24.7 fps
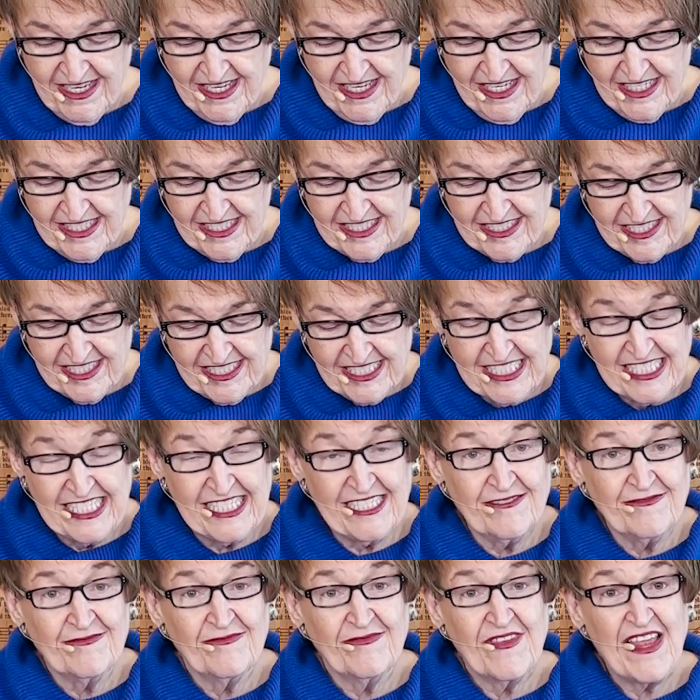You see,
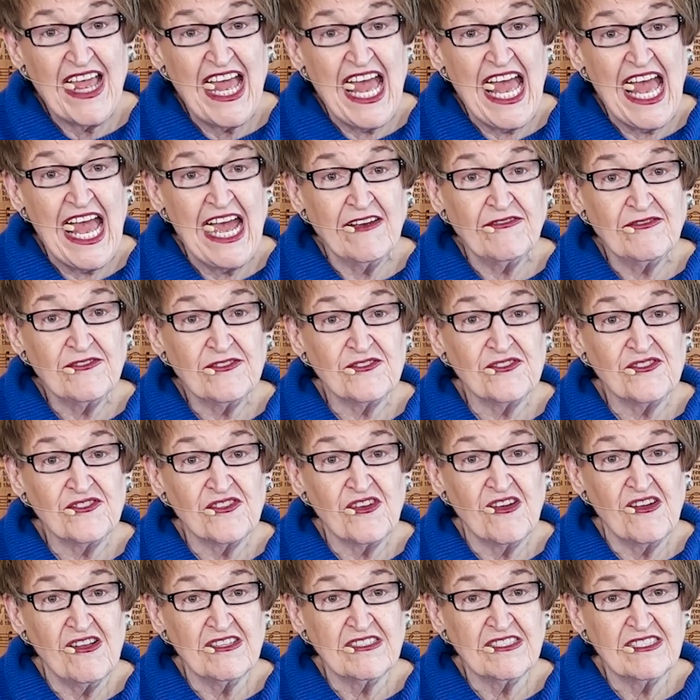after
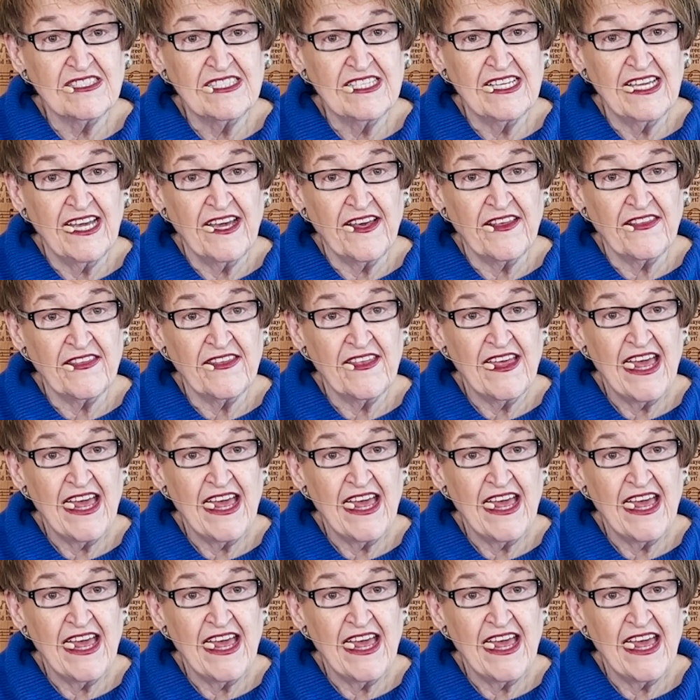Saul's death,